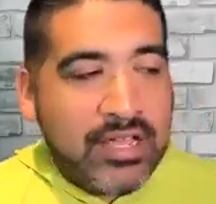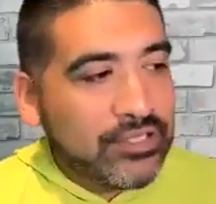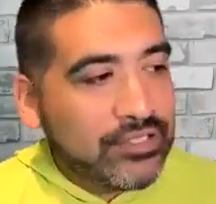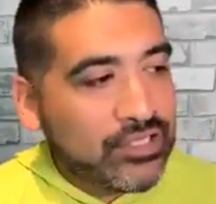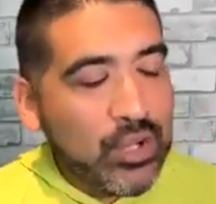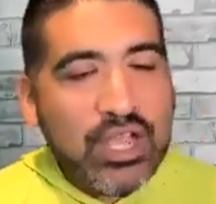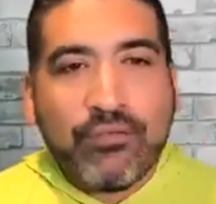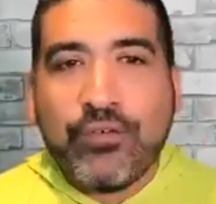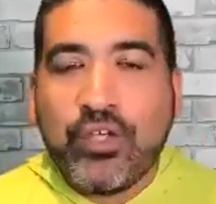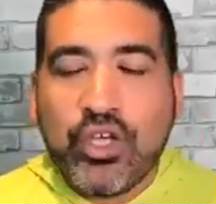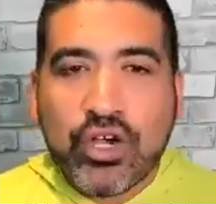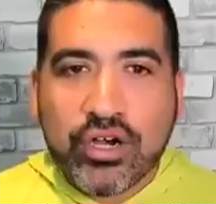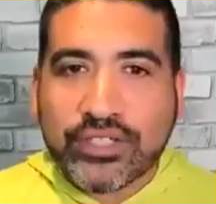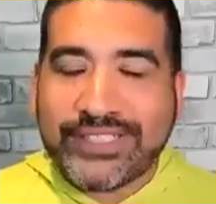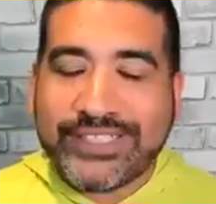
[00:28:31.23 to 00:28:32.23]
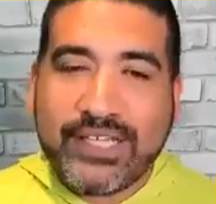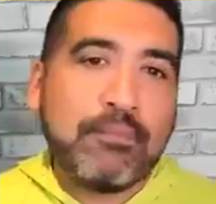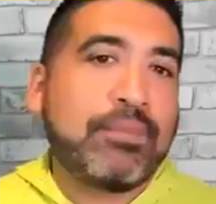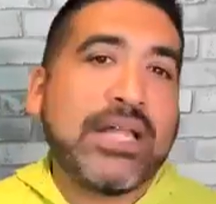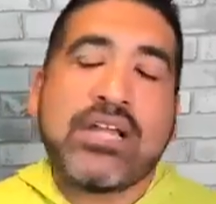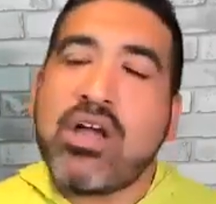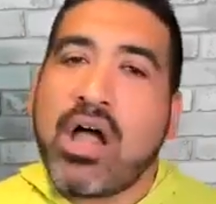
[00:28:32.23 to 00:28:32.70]
So if you're
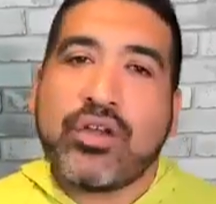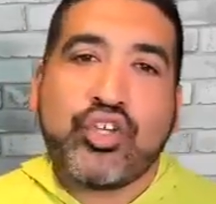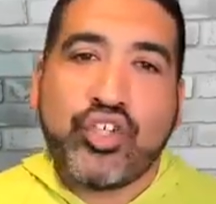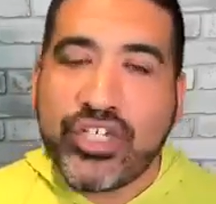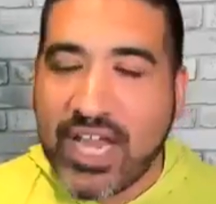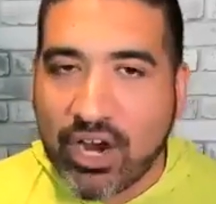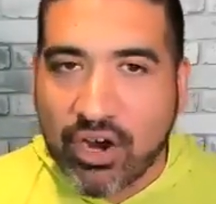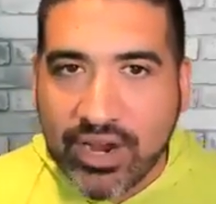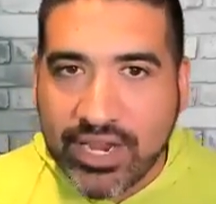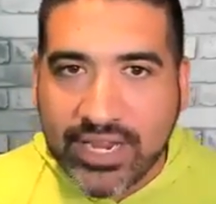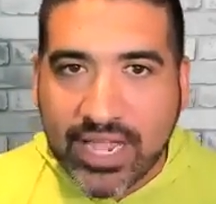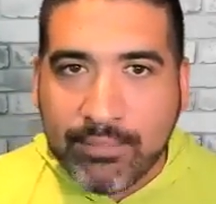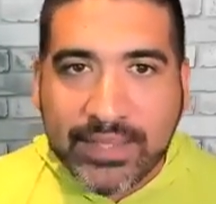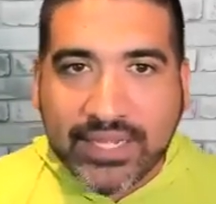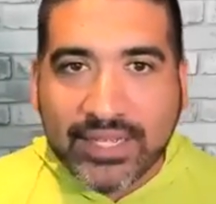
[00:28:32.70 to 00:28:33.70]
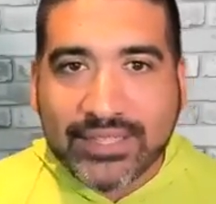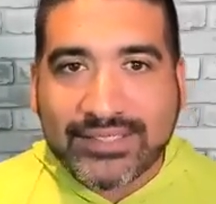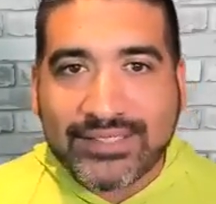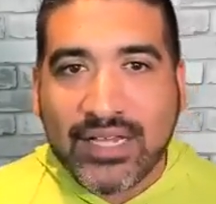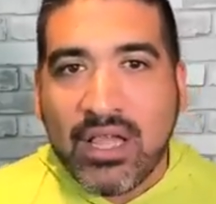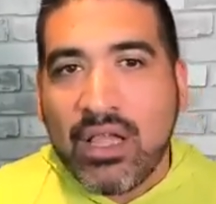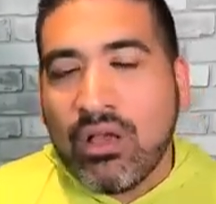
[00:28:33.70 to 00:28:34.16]
simply not sharing it
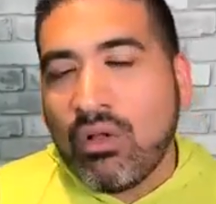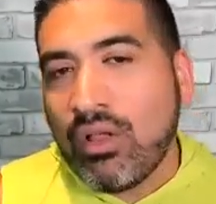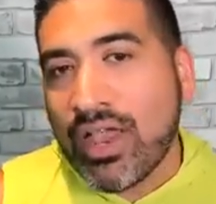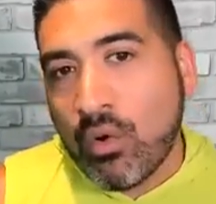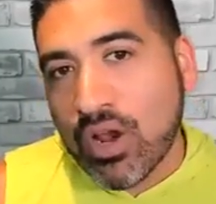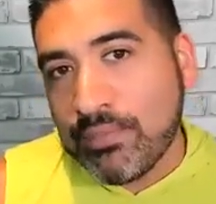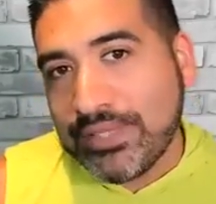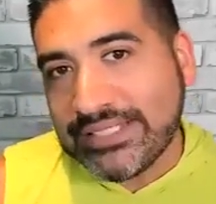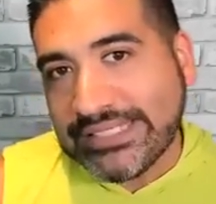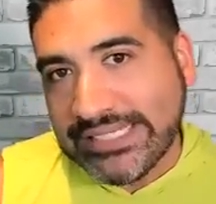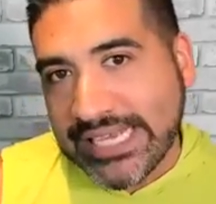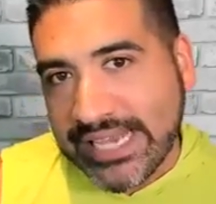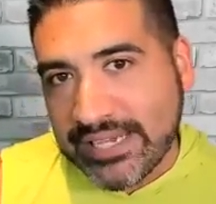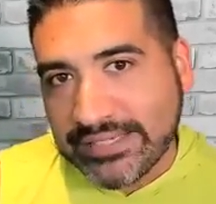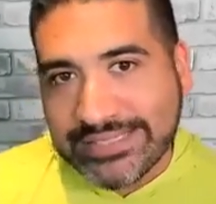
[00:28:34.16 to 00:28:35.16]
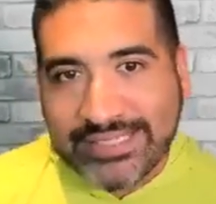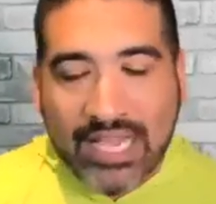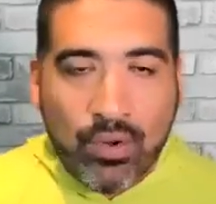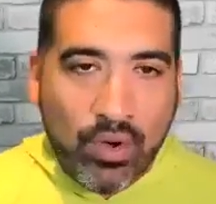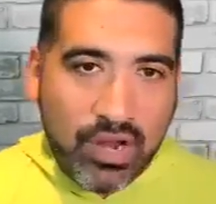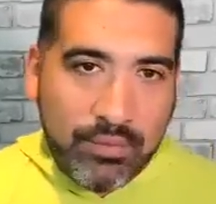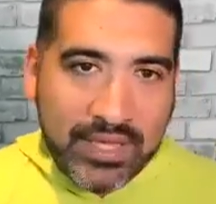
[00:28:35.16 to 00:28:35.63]
because, well, I don't want to be salesy, I
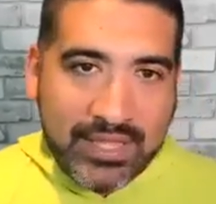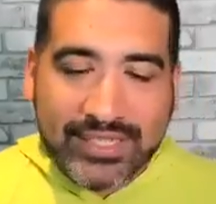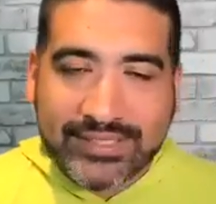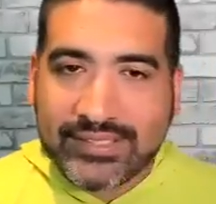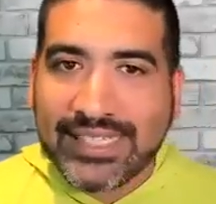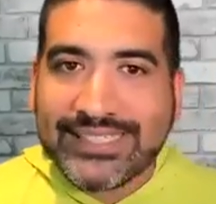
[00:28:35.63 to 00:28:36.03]
don't want to be this.